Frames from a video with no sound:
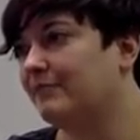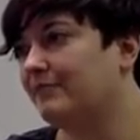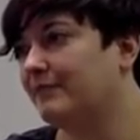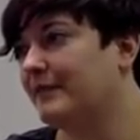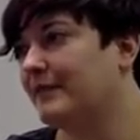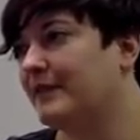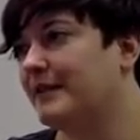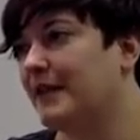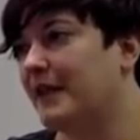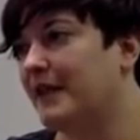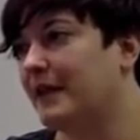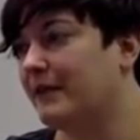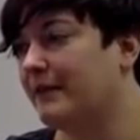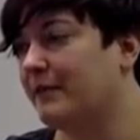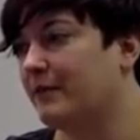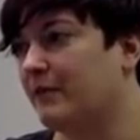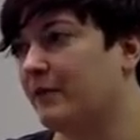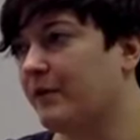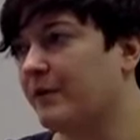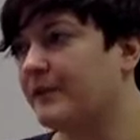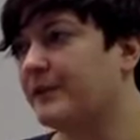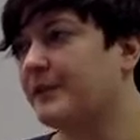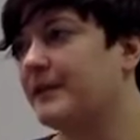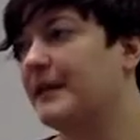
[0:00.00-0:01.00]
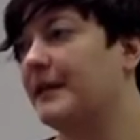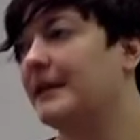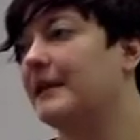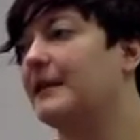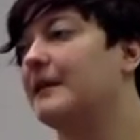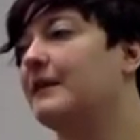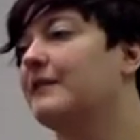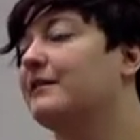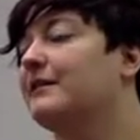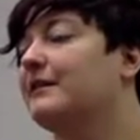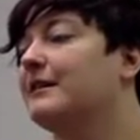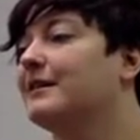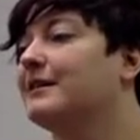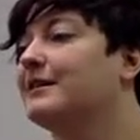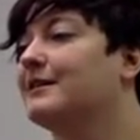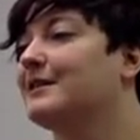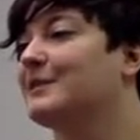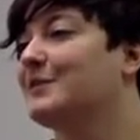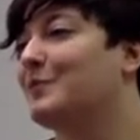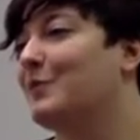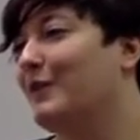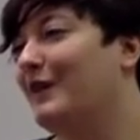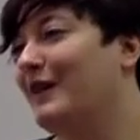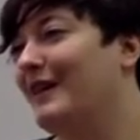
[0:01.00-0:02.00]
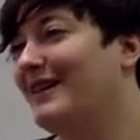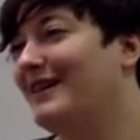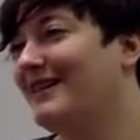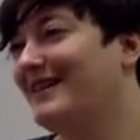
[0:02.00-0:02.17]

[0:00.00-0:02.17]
it's not even worth saying anything at this point.